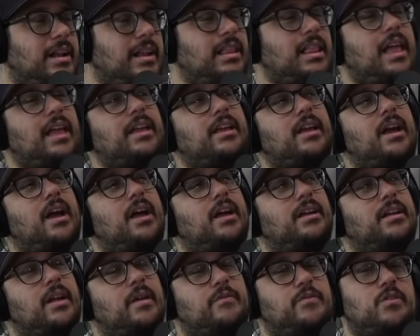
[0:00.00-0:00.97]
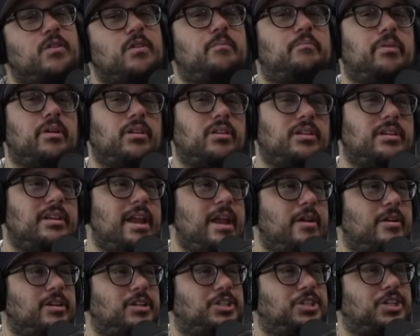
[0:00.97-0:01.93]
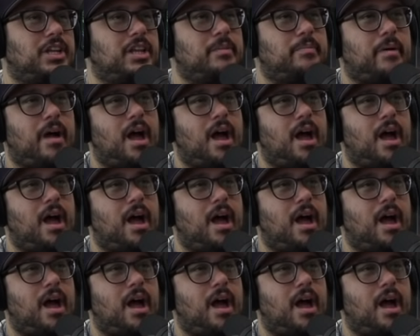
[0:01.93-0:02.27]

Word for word: saying. Like, if you're a billionaire and cheap,